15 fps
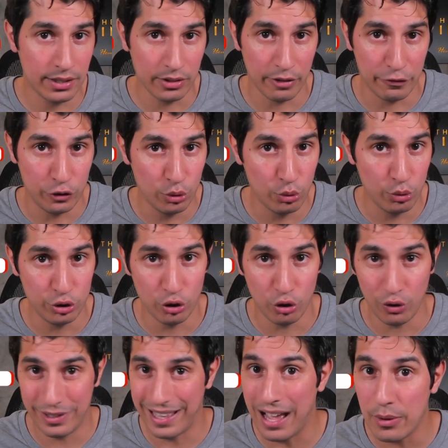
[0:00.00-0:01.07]
review your
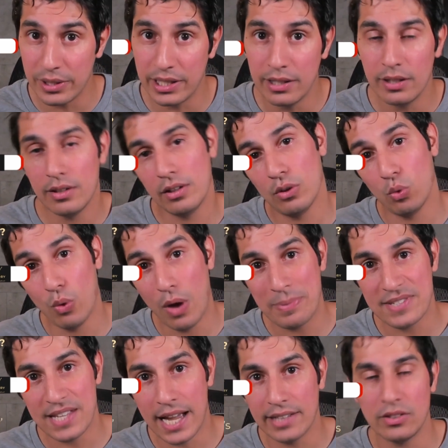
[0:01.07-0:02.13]
county
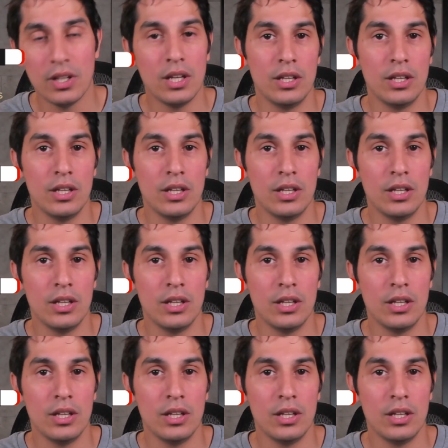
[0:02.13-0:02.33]
website.